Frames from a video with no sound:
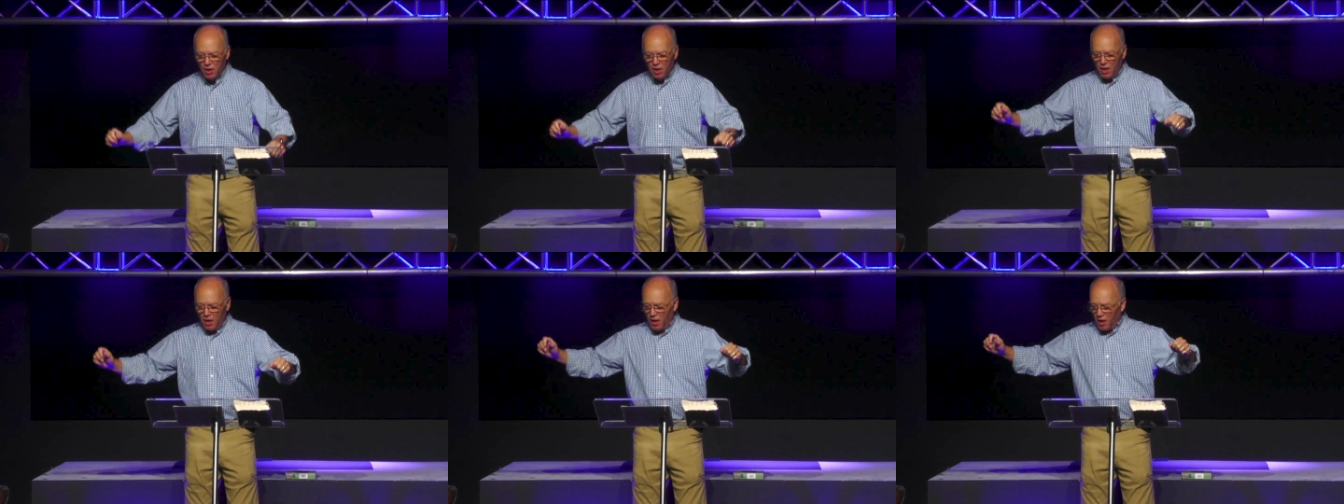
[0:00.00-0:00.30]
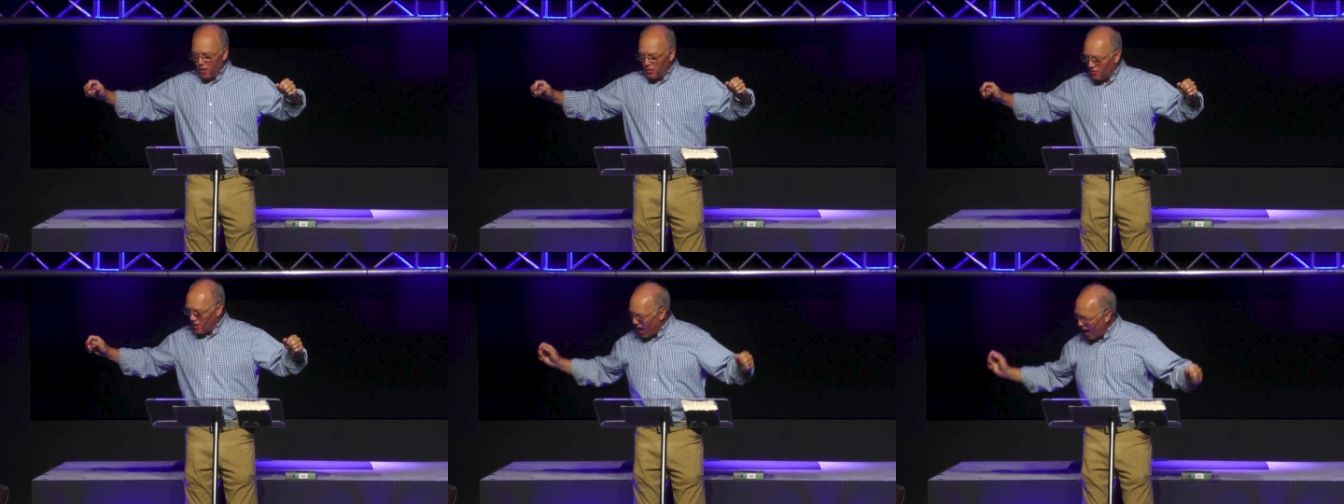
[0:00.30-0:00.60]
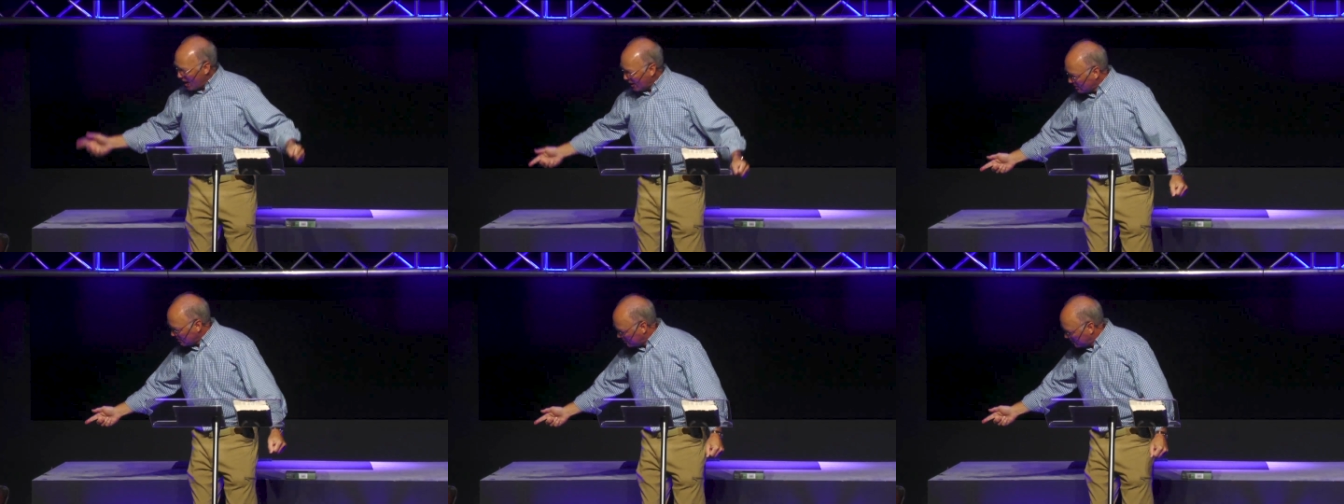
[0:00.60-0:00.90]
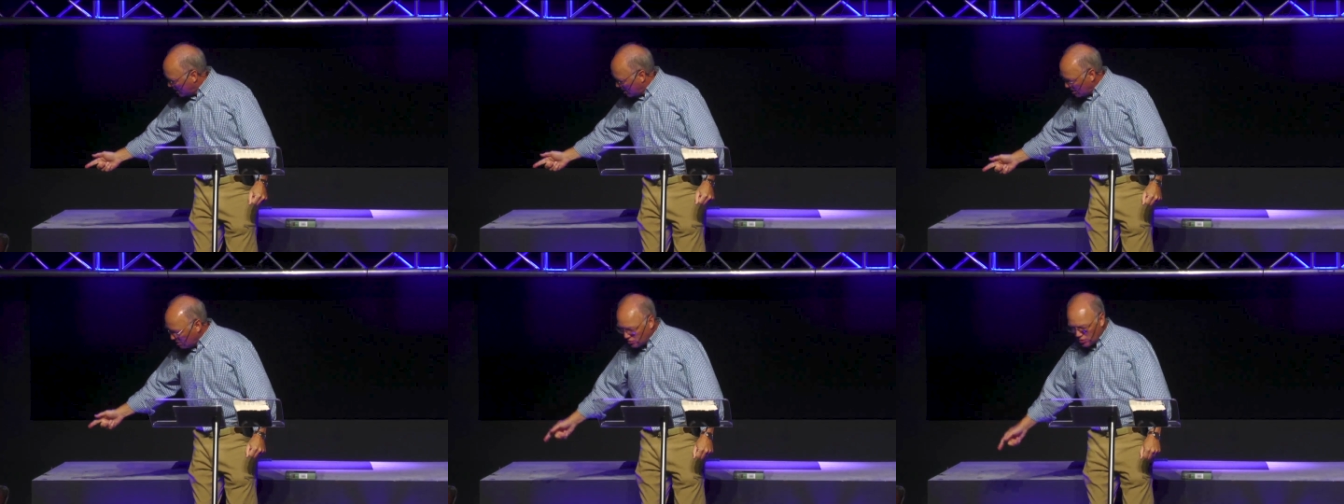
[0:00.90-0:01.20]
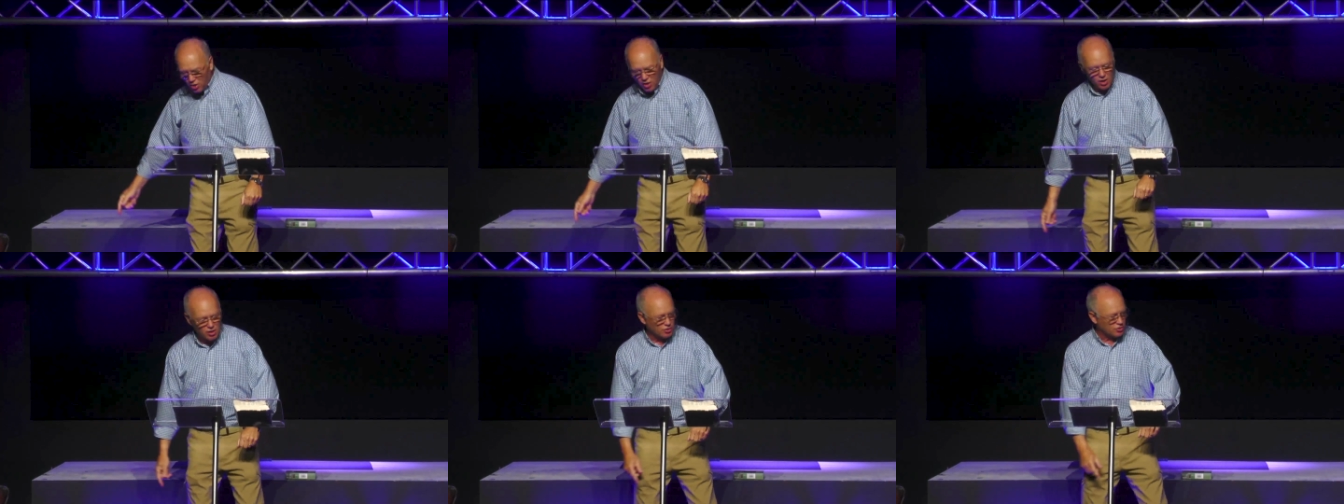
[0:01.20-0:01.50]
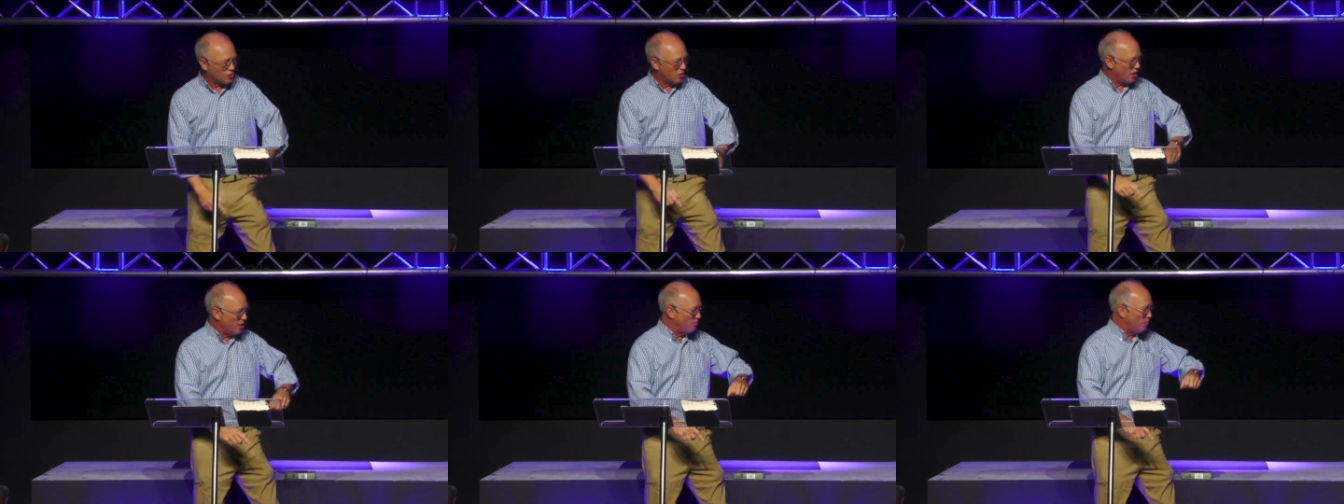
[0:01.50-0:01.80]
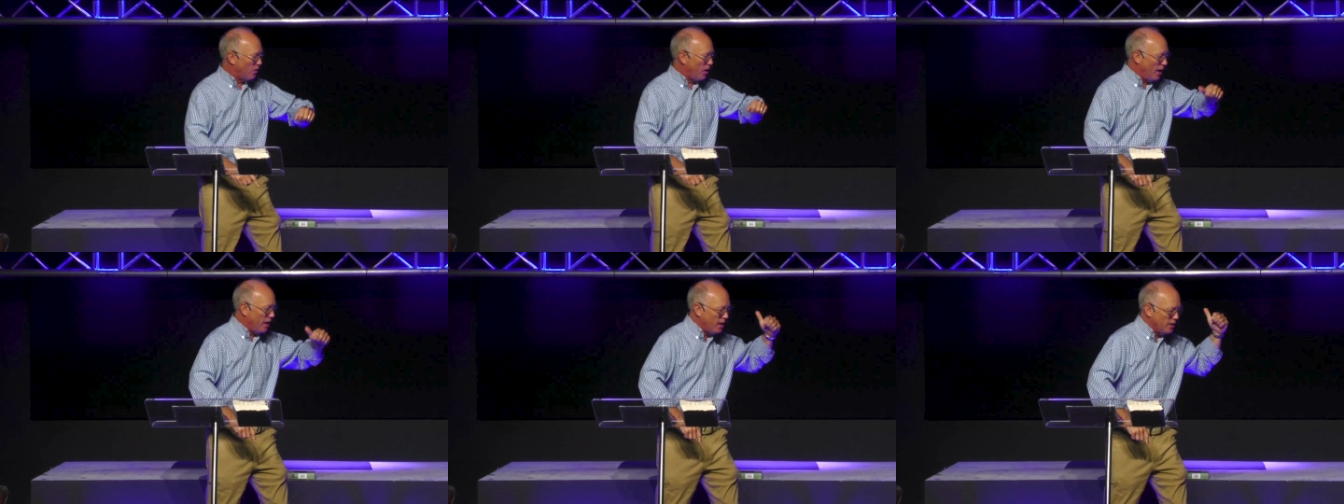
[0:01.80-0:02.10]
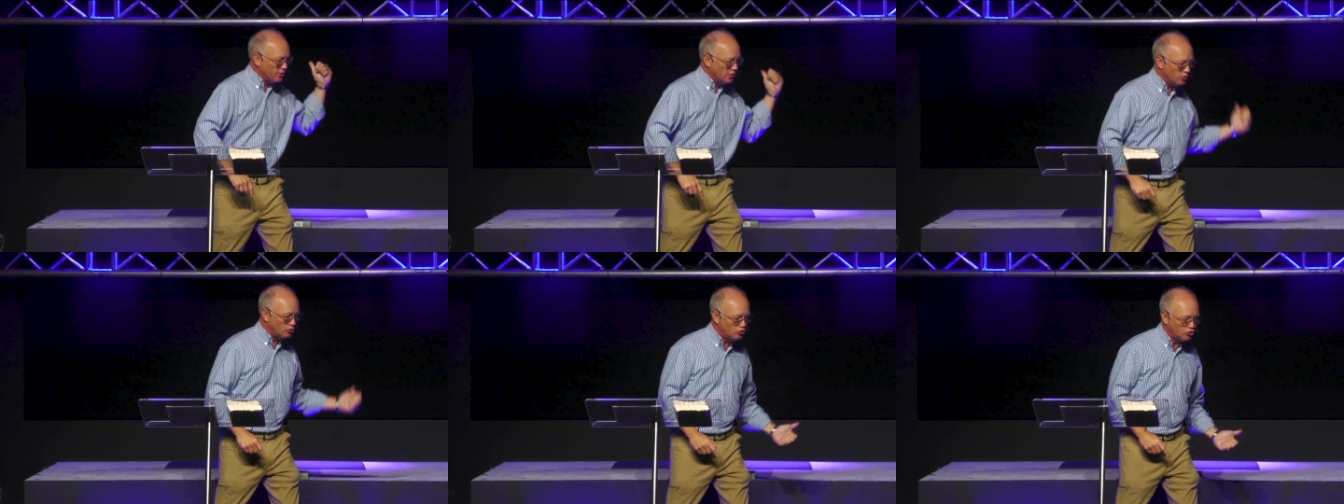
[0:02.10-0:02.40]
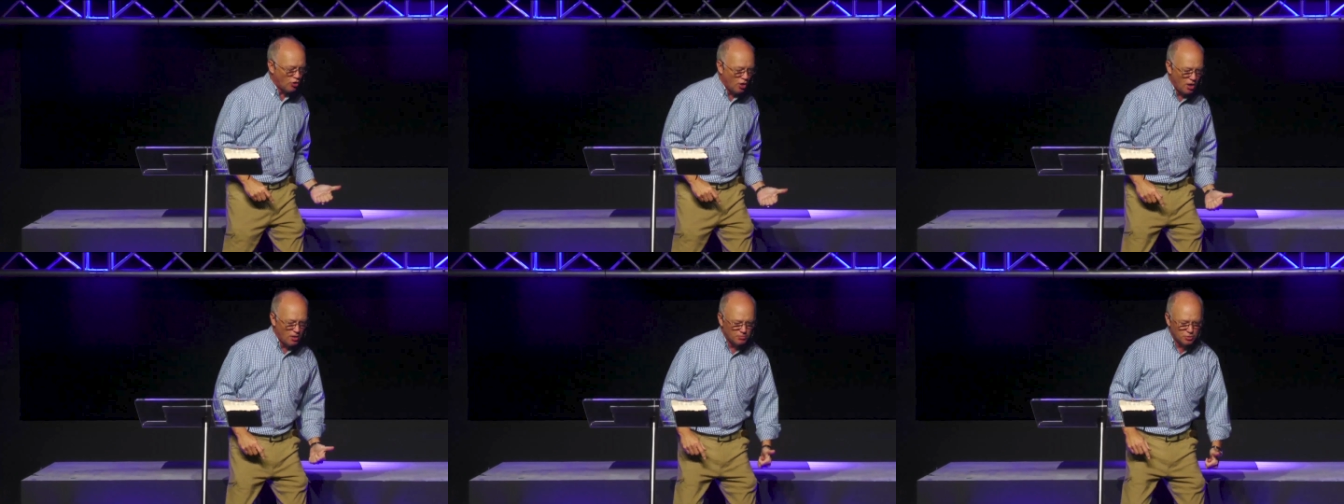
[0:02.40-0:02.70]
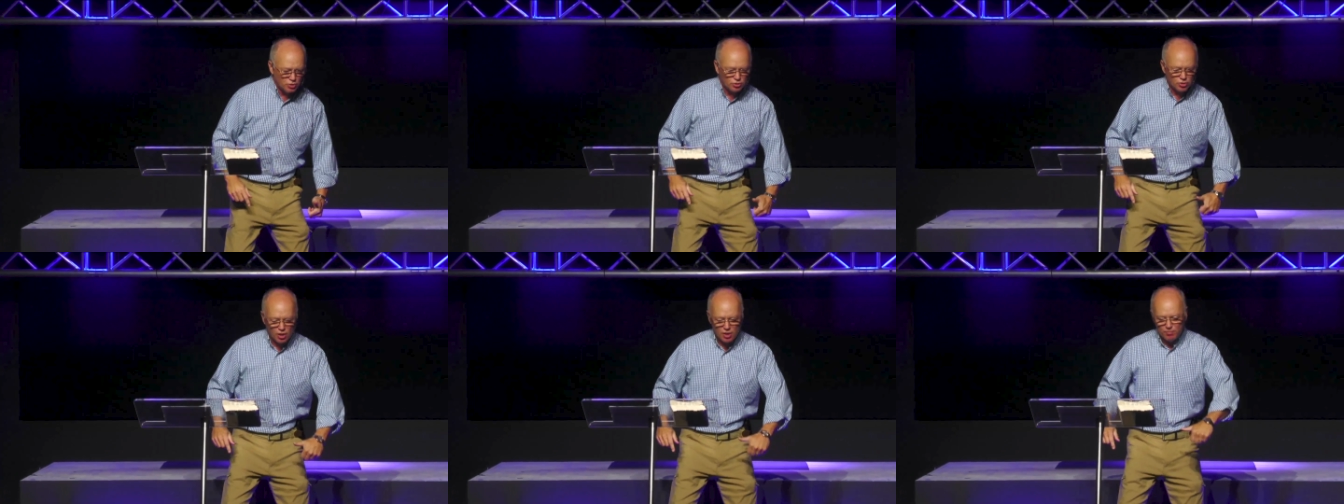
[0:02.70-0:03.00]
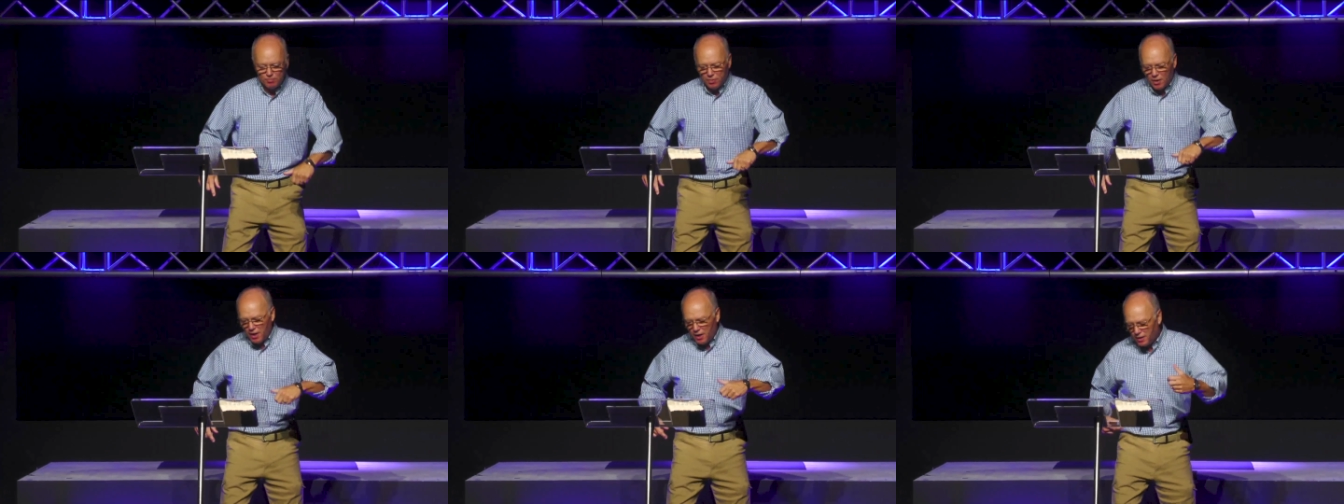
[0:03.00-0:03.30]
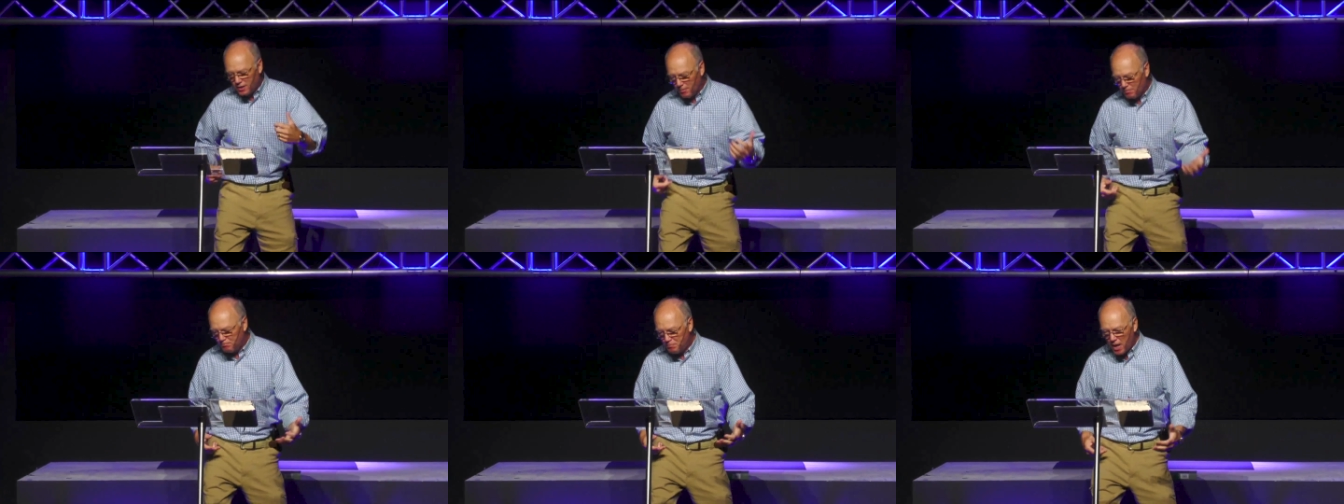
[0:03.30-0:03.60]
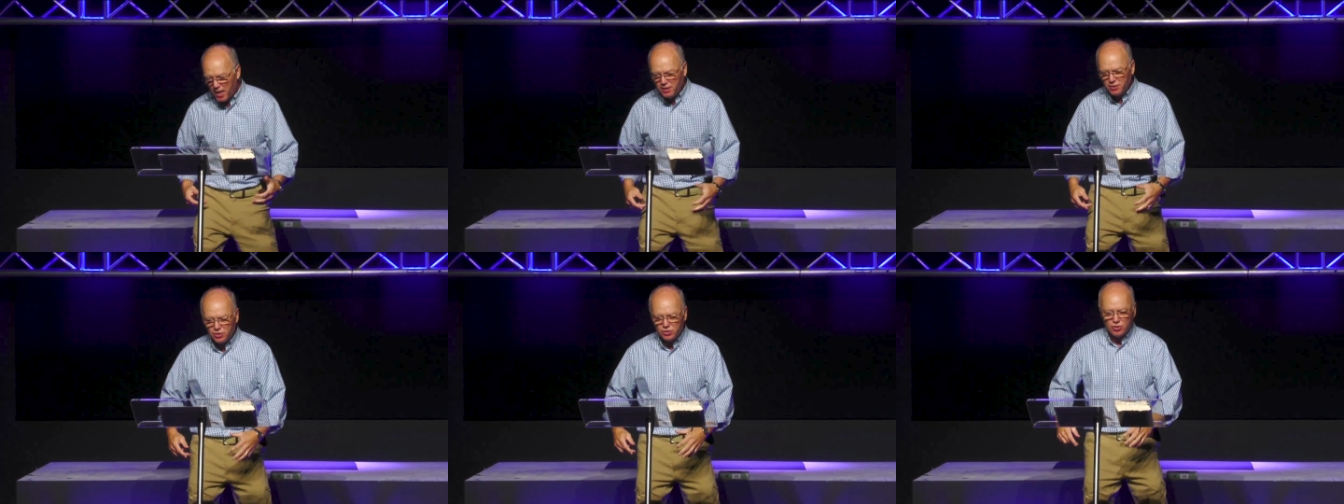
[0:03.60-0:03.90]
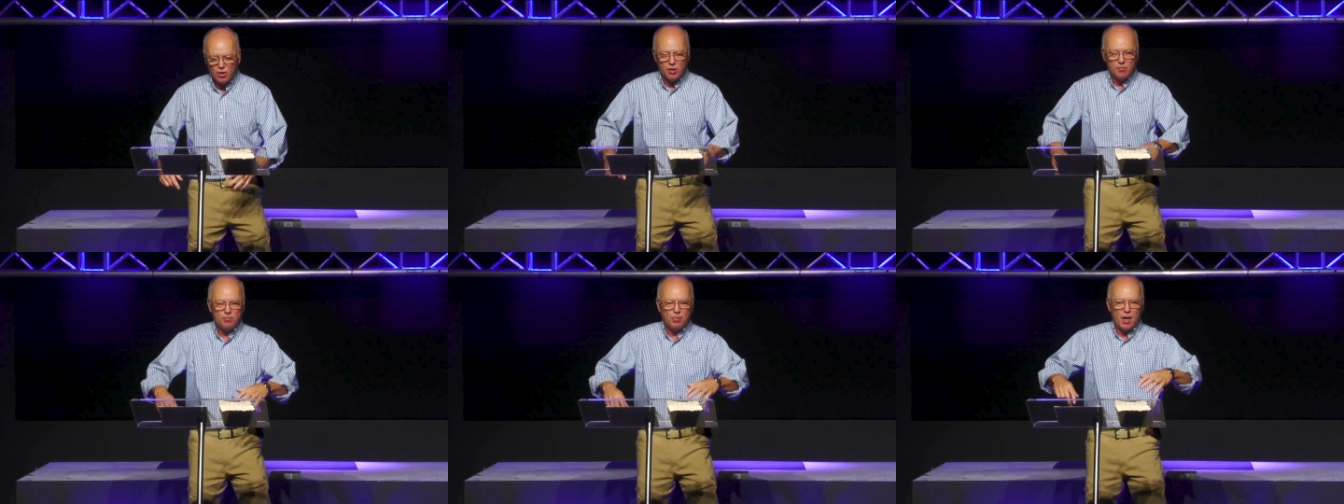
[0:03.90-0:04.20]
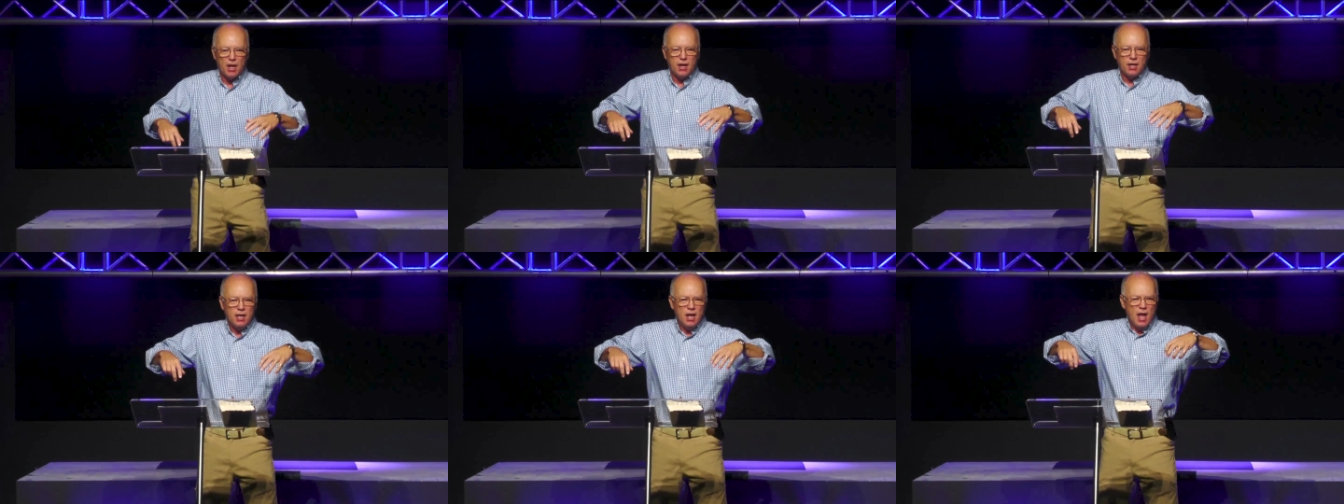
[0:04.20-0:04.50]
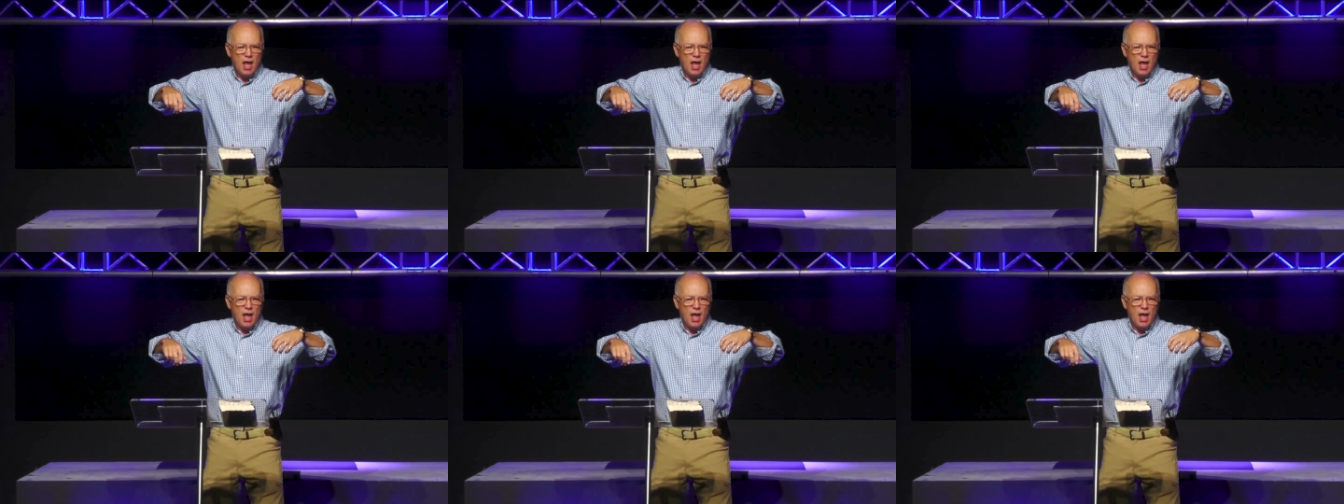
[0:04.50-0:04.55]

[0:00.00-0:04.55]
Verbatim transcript: that guitar started playing, the drums started playing, the bass started playing,